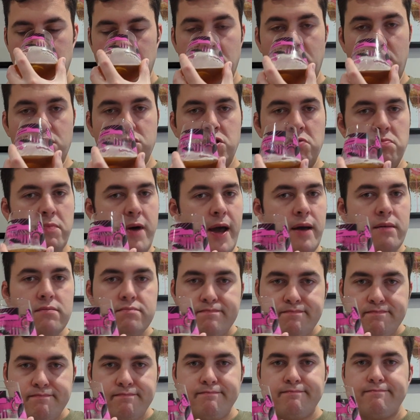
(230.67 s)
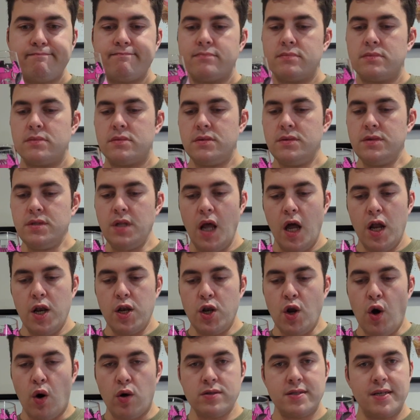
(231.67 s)
must admit,
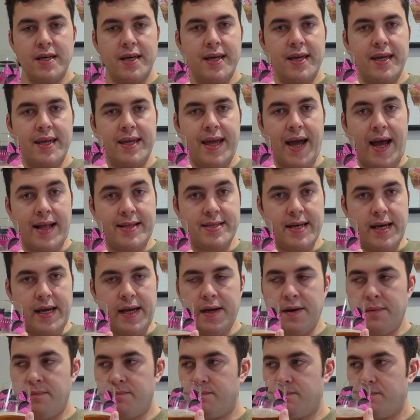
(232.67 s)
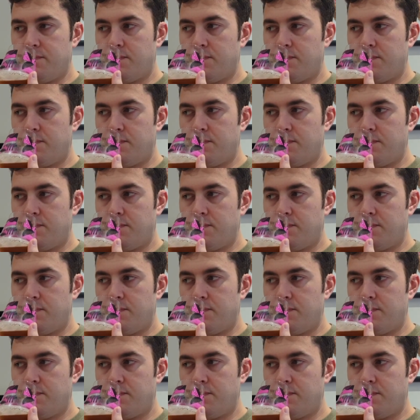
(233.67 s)
not getting